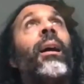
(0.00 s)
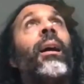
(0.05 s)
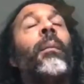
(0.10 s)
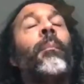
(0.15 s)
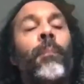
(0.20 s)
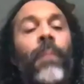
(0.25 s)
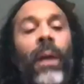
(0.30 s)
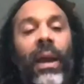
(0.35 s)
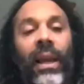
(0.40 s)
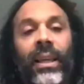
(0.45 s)

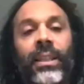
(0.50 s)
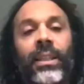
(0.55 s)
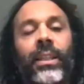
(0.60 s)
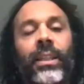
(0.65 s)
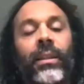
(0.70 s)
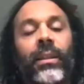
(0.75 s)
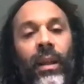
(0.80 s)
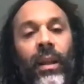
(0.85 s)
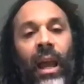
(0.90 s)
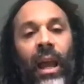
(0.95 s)
based
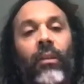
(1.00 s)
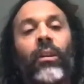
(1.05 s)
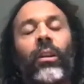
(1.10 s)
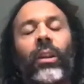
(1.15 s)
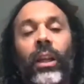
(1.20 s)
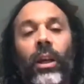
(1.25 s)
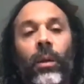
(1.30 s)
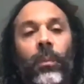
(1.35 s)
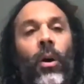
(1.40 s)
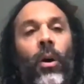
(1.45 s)
inherently
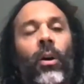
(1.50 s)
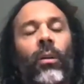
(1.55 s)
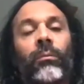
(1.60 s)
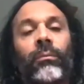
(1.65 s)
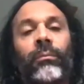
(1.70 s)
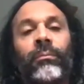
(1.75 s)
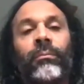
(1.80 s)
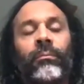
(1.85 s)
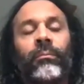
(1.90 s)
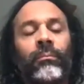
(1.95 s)

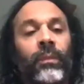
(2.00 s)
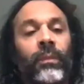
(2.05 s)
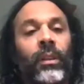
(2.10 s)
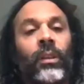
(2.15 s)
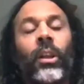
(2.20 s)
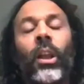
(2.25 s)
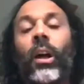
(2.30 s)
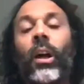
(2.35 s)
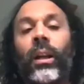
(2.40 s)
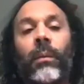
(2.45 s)
upon
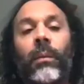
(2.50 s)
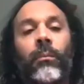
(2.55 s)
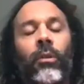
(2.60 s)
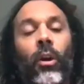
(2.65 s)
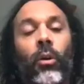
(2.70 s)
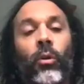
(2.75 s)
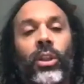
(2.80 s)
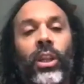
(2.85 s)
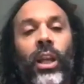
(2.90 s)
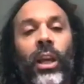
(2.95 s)
learning
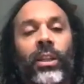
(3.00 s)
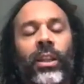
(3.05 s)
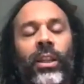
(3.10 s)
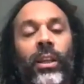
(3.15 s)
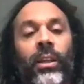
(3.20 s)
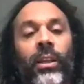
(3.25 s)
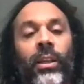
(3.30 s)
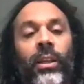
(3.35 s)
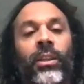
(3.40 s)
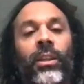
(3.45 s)

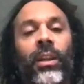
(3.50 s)
processes,